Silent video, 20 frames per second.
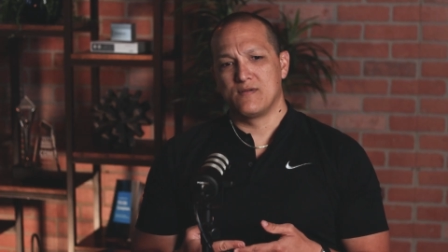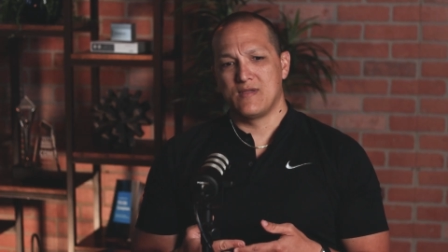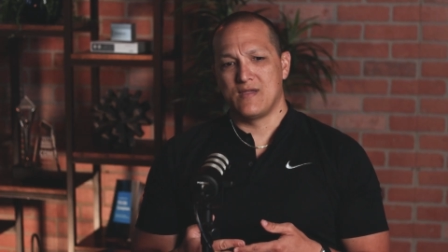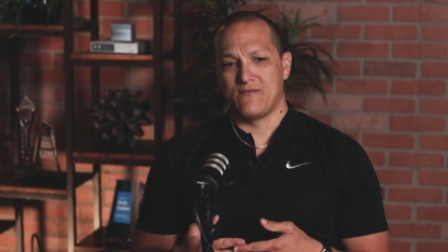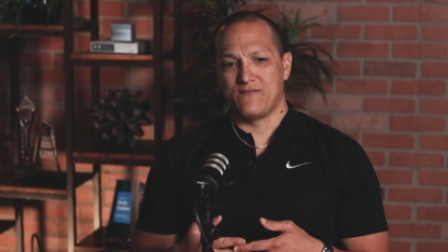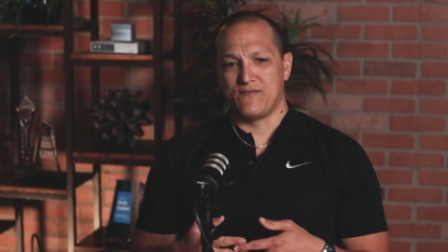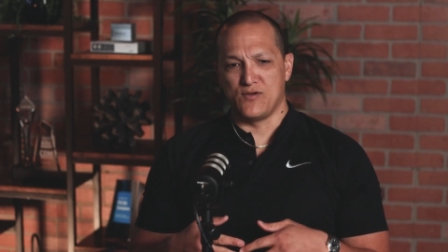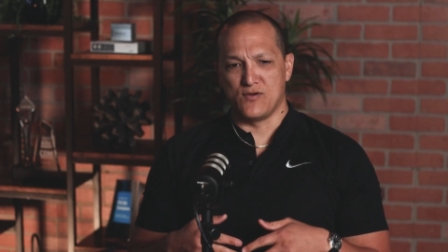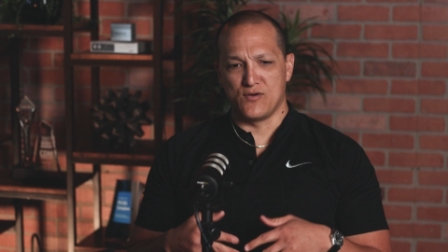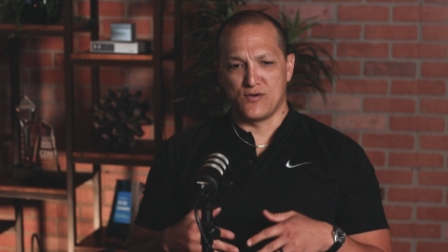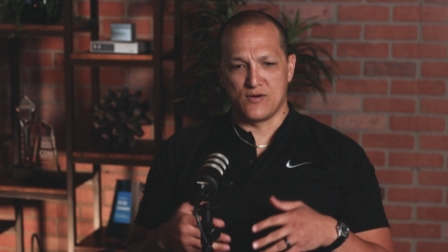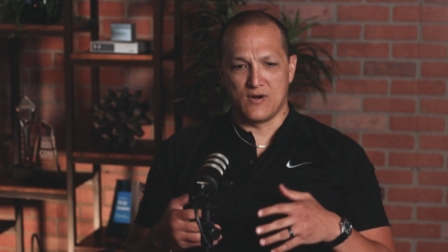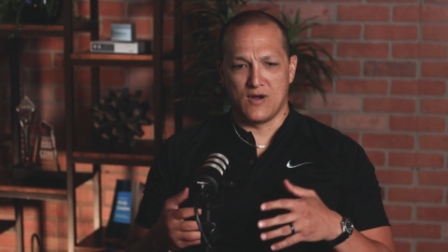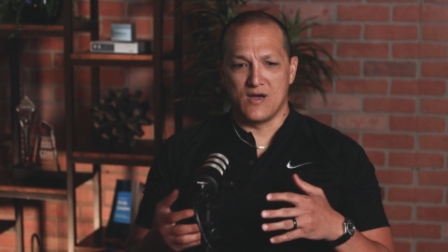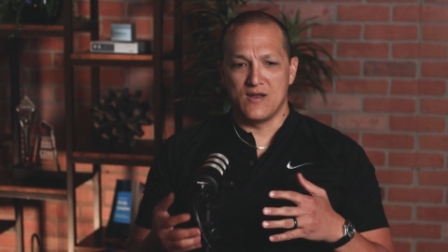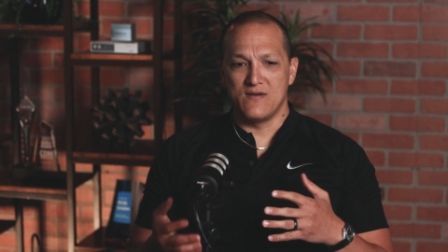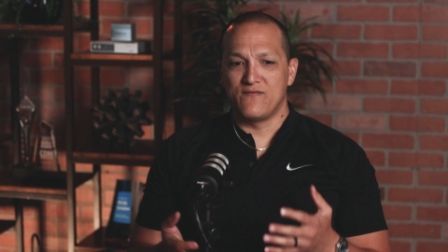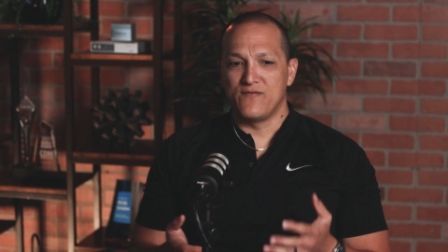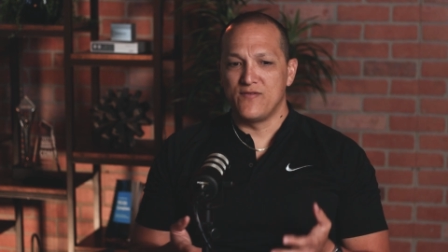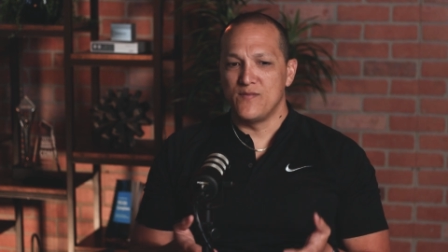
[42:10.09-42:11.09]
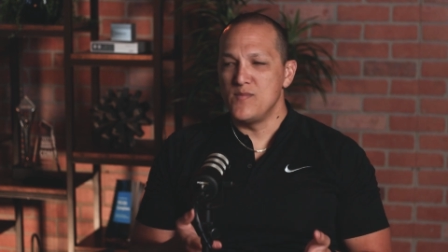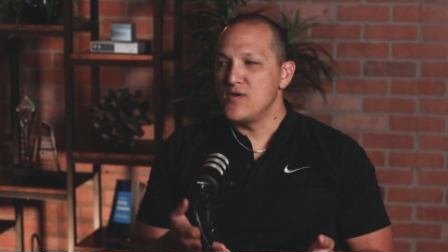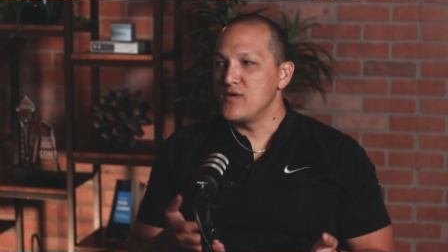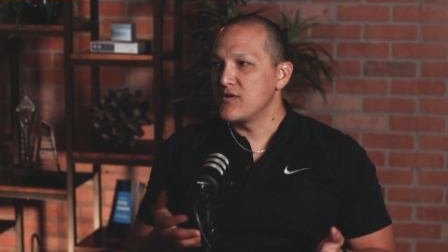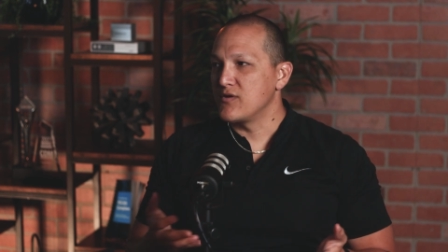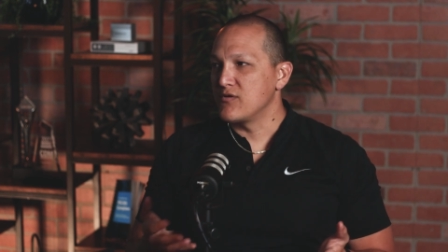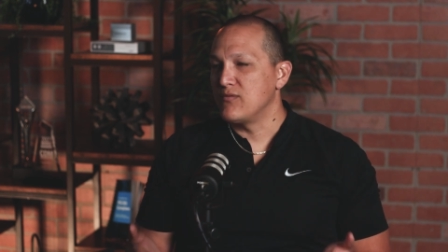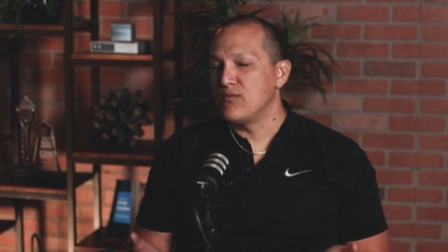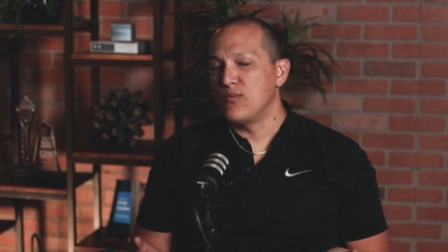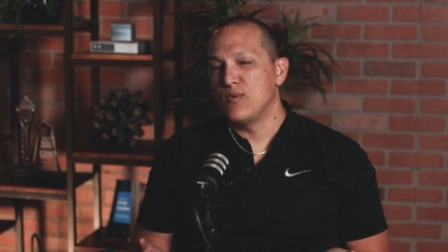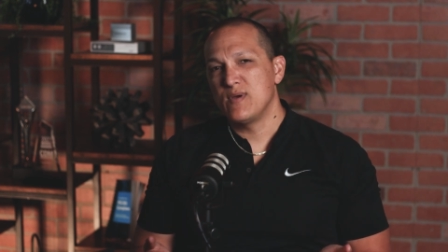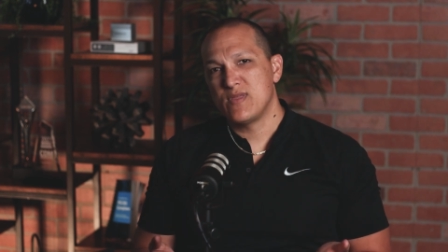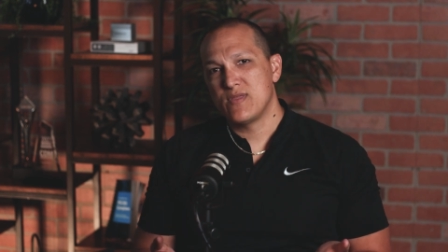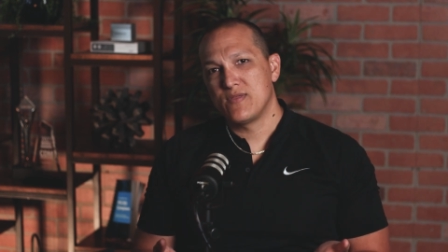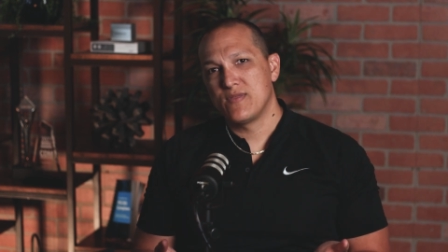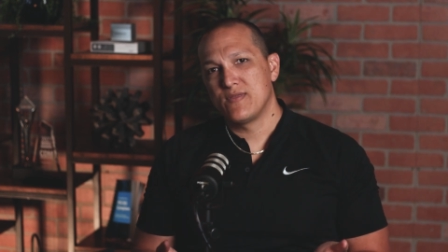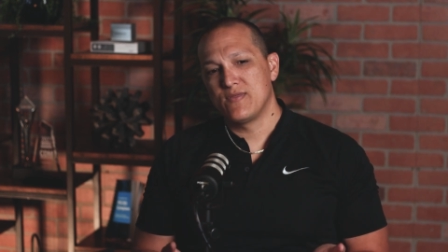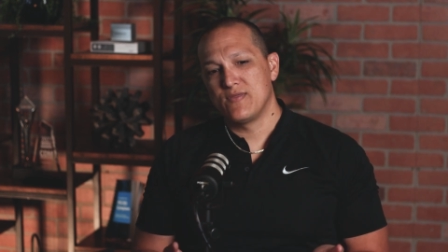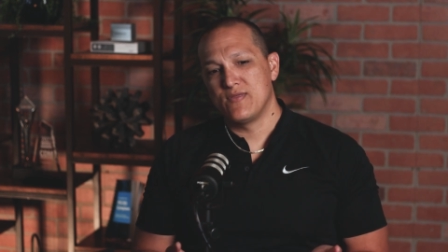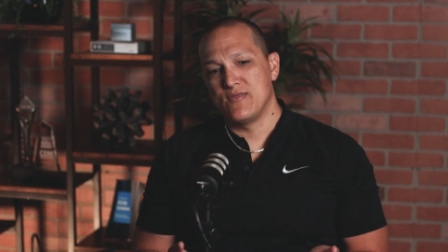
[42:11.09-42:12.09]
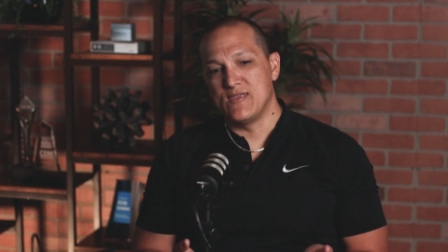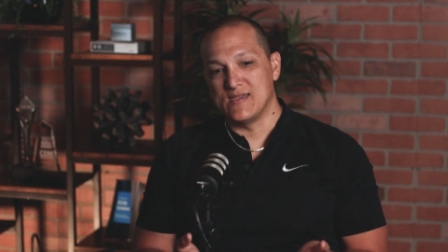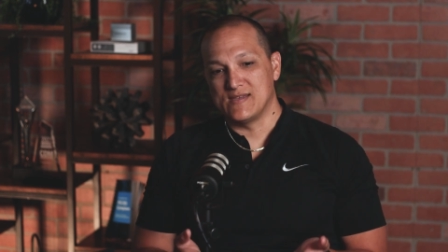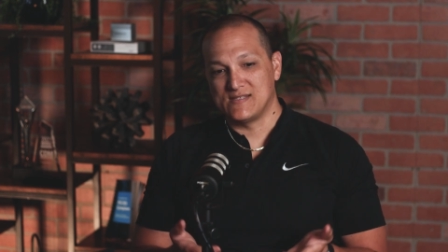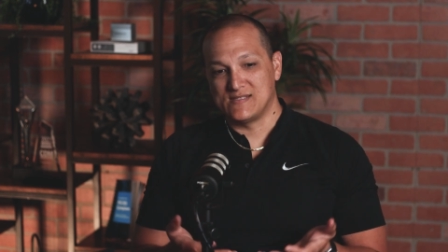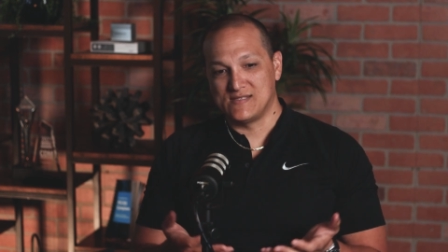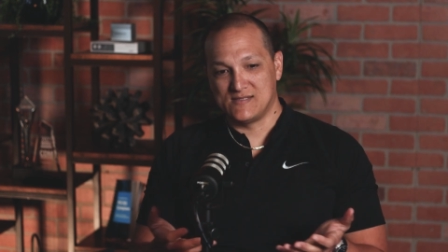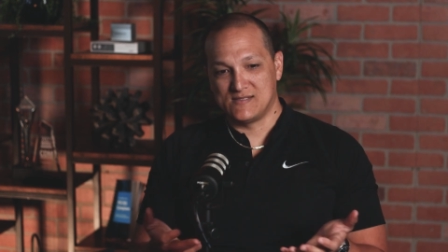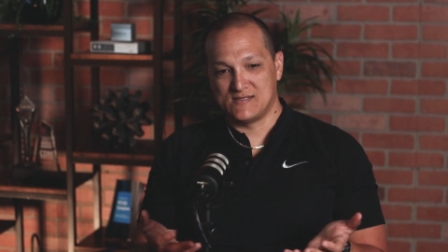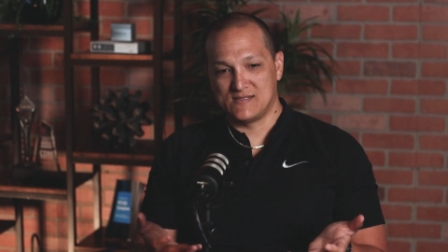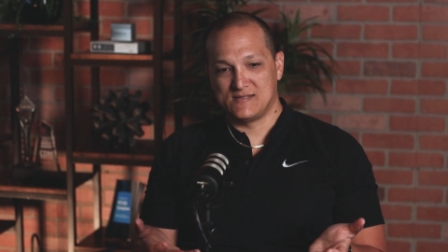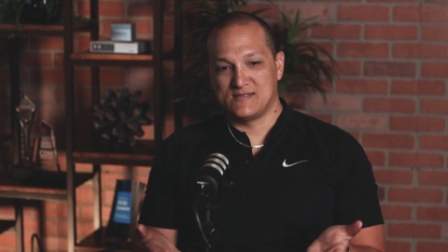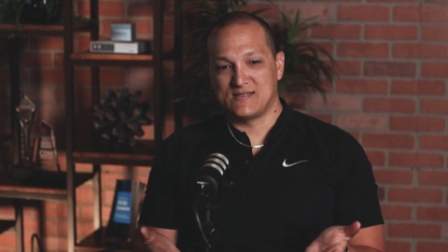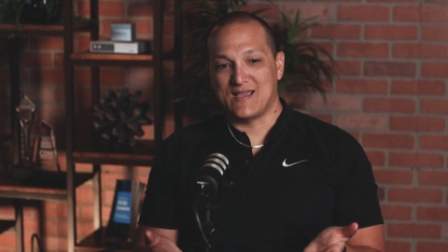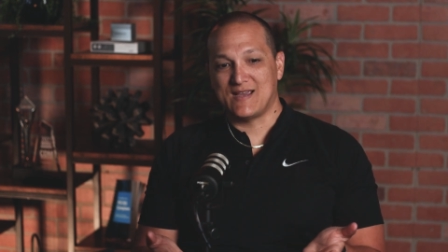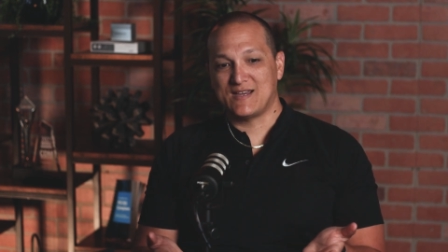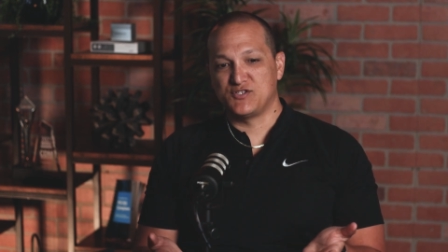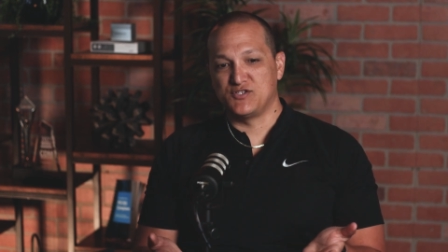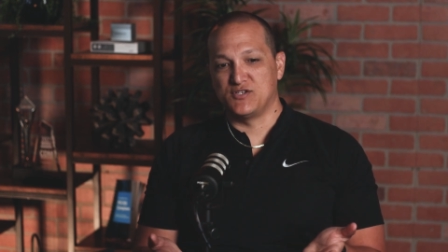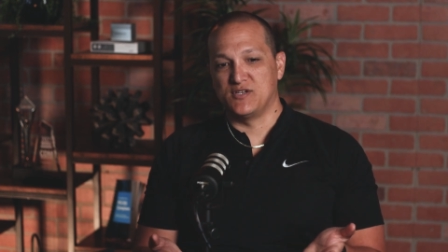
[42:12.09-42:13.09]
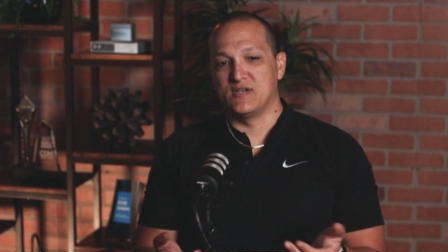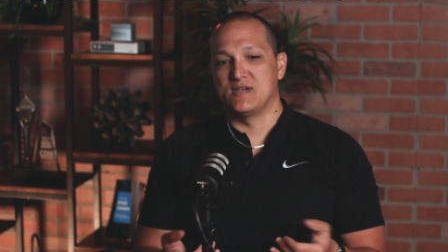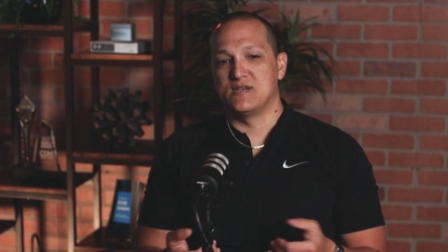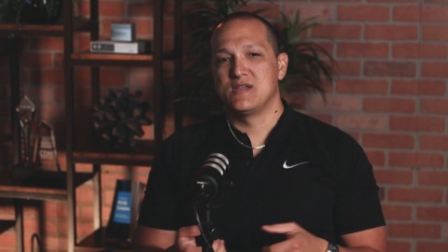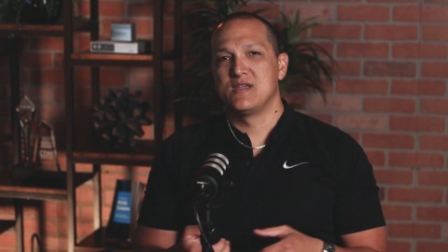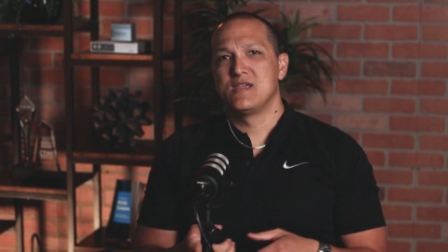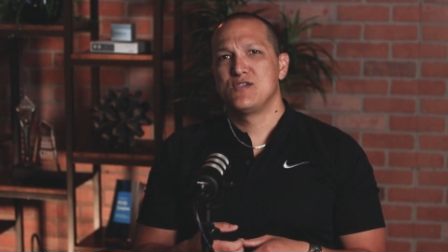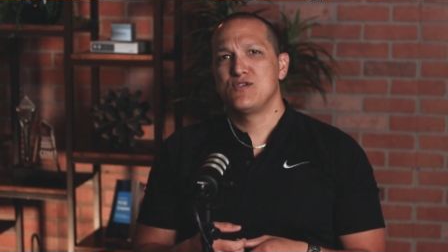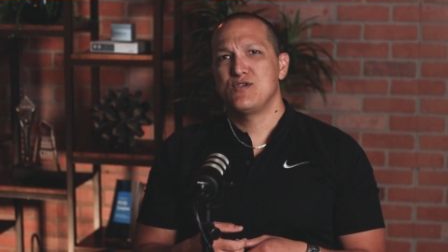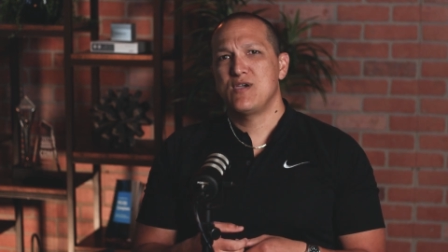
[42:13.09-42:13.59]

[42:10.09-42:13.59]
if you're unfamiliar with this section,